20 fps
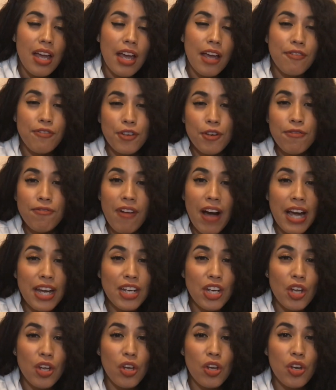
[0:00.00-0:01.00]
If you
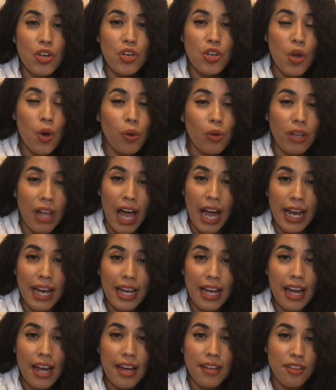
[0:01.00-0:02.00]
find no
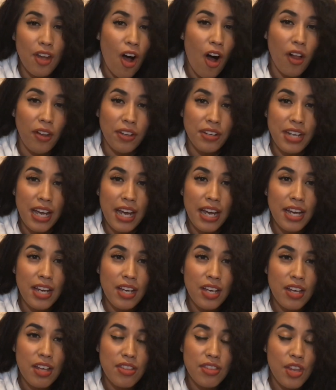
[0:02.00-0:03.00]
light in the holiday,
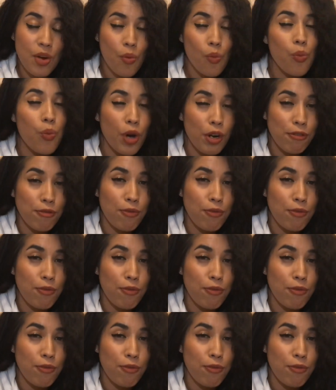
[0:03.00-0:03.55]
then what